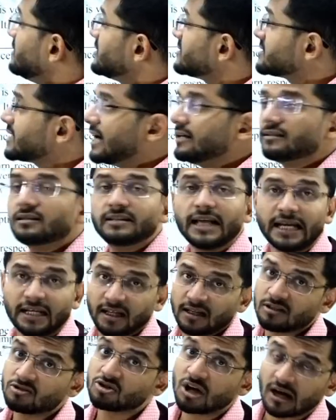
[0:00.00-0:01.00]
not understand the
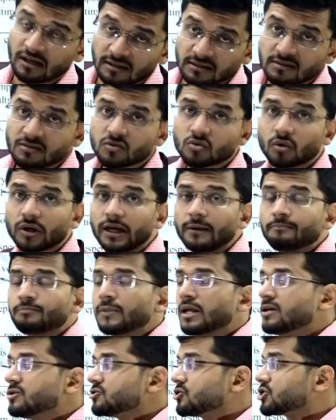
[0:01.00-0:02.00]
technical jargons.
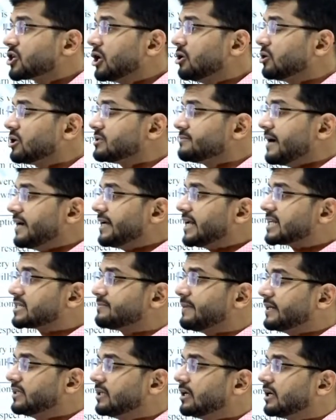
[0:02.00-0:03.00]
Okay, so shareholders
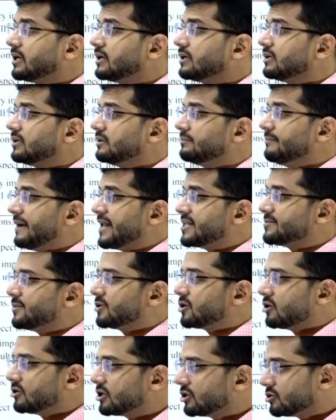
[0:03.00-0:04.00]
might expect the
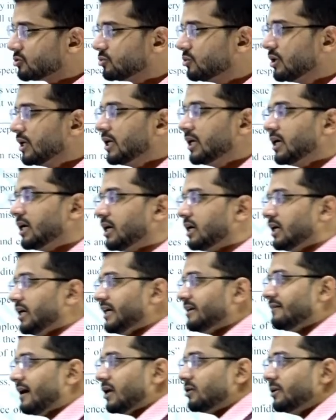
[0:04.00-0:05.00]
management auditor to
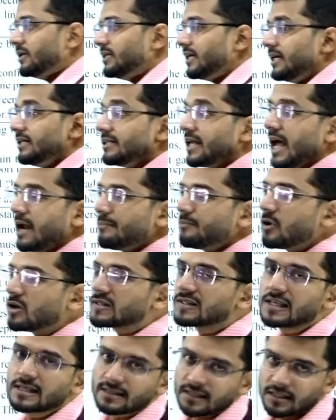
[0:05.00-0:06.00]
evaluate the entire
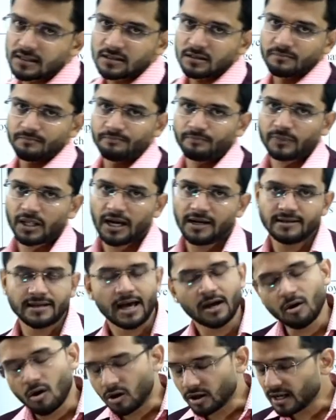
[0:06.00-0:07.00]
processes,
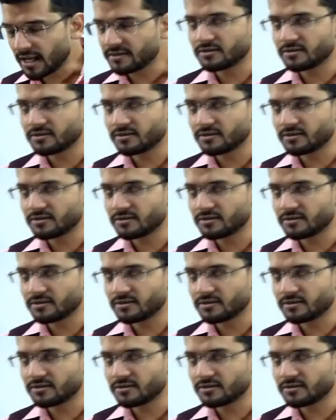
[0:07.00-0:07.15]
entire